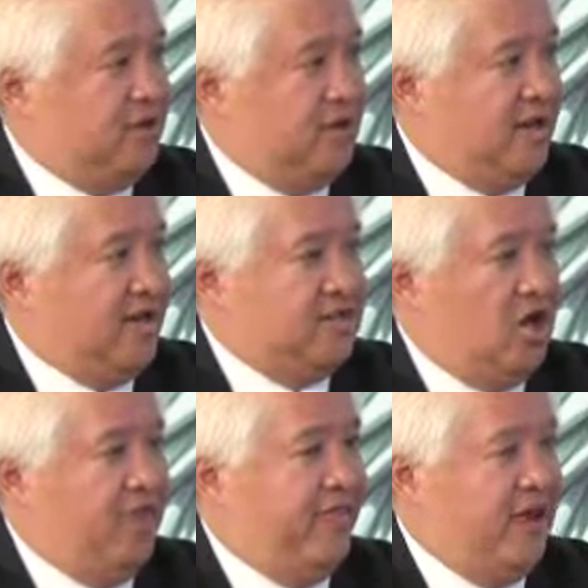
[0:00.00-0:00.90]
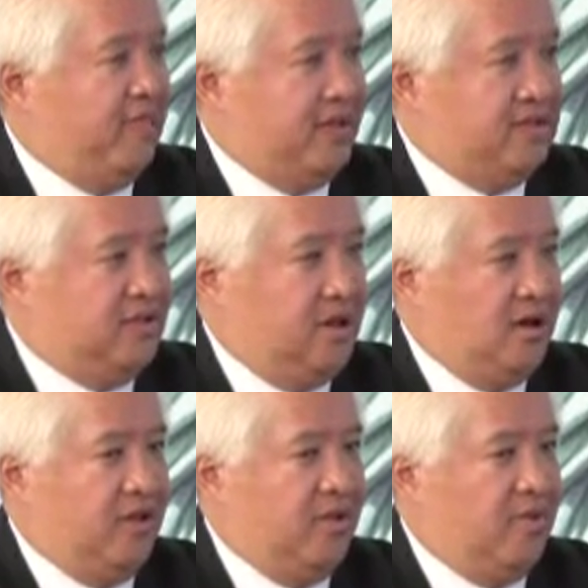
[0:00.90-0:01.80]
And that's on them. That's not
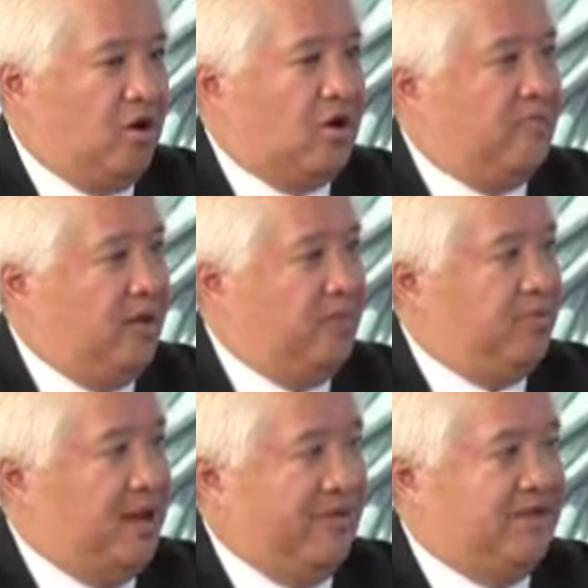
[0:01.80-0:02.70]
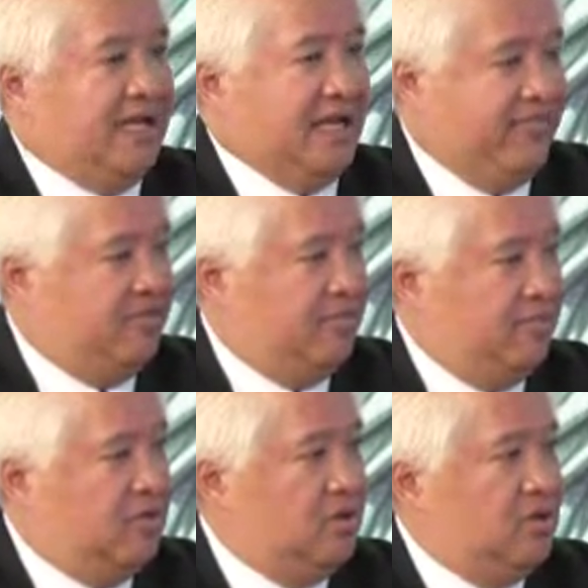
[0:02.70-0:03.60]
on the American people to have to give
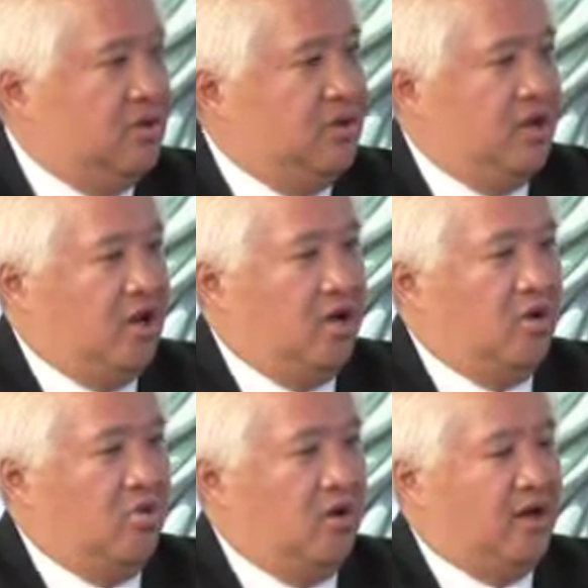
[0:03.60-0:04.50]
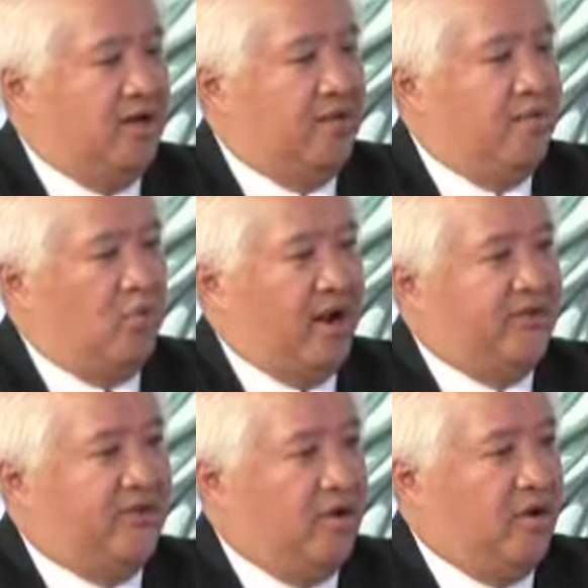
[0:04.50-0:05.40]
them, the right
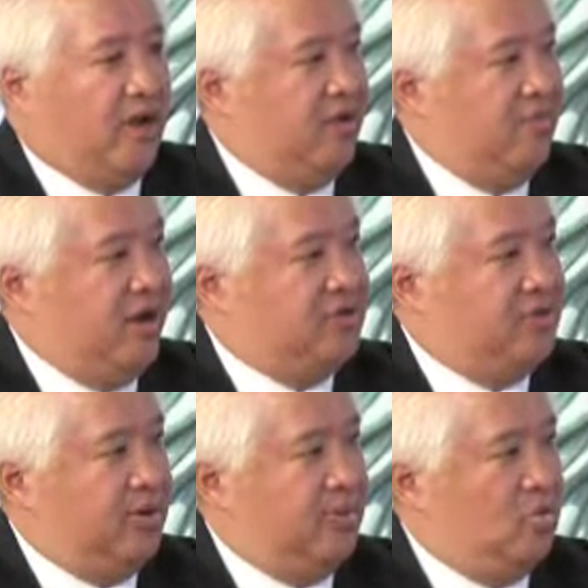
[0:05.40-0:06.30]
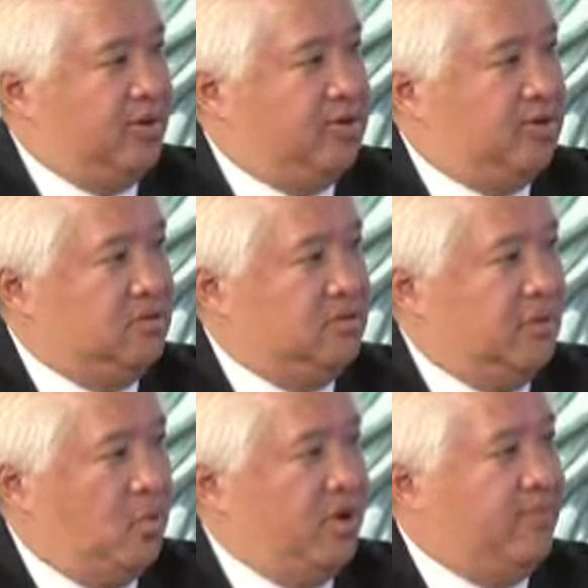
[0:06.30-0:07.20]
to go ahead and make Supreme Court
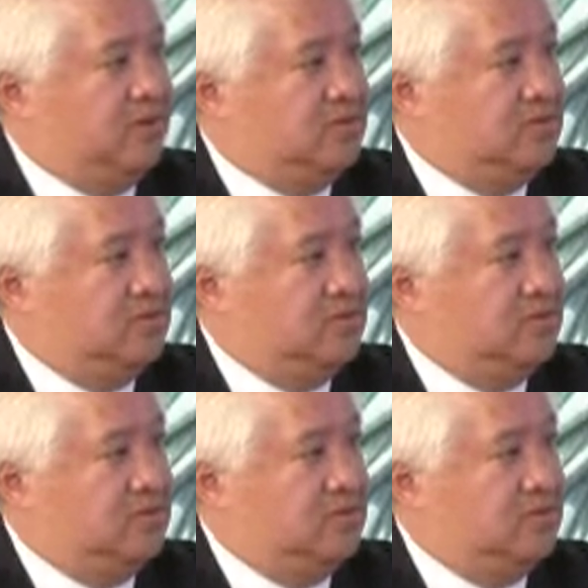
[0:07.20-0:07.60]
appointments.